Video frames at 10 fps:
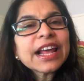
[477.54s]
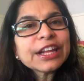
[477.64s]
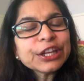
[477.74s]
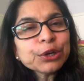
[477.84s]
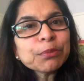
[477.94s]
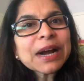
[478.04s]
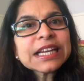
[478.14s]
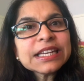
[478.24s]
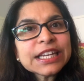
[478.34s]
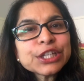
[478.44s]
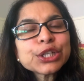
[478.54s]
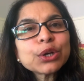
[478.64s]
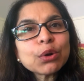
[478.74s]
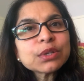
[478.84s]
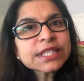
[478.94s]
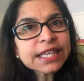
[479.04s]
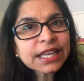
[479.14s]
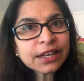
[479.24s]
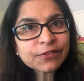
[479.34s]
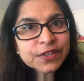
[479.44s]
You might need to go
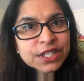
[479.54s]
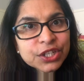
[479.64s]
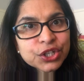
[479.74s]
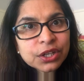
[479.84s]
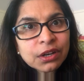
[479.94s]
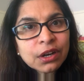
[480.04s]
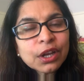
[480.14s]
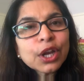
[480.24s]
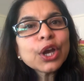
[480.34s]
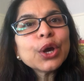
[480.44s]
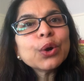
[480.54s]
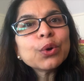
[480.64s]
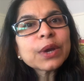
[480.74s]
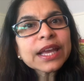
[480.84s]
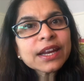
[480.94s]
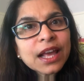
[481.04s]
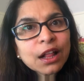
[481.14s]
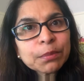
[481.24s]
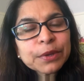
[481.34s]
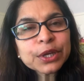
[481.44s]
see a physician who can
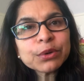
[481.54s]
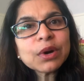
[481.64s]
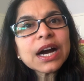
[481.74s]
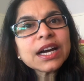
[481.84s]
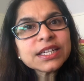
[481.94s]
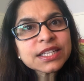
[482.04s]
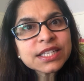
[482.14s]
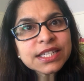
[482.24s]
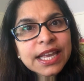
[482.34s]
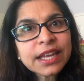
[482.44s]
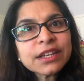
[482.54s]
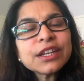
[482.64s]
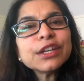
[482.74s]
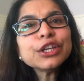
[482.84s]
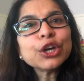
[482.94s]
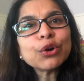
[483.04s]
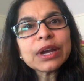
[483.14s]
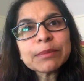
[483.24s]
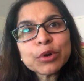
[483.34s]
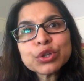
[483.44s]
help you understand your
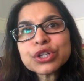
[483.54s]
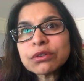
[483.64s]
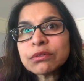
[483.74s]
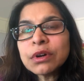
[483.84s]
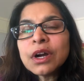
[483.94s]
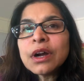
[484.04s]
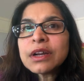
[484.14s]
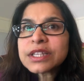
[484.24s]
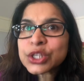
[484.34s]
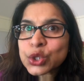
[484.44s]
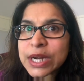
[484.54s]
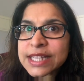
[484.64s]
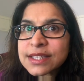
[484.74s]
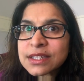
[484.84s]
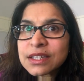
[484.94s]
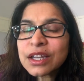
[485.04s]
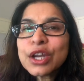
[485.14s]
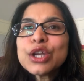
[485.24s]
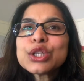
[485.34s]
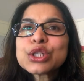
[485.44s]
emotional stress
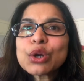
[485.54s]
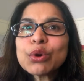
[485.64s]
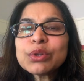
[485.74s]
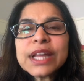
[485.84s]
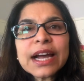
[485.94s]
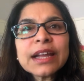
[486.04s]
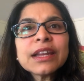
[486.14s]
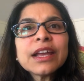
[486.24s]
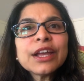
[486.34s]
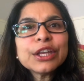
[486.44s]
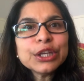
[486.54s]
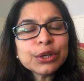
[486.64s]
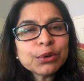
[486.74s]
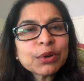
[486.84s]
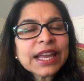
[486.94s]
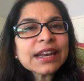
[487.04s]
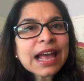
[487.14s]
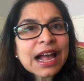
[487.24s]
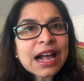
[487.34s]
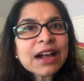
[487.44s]
so that you can
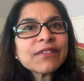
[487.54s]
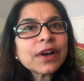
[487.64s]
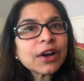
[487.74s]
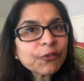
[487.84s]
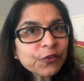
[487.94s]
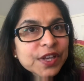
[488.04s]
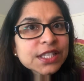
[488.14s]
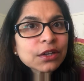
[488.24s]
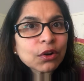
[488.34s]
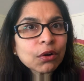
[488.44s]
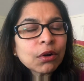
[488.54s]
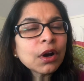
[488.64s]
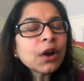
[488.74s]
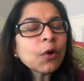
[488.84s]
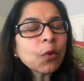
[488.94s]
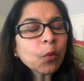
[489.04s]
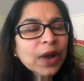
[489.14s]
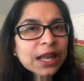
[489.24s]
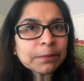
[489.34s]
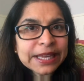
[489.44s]
have a physical
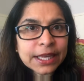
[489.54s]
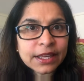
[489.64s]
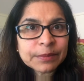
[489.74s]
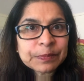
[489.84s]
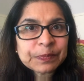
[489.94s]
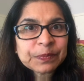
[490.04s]
well-being.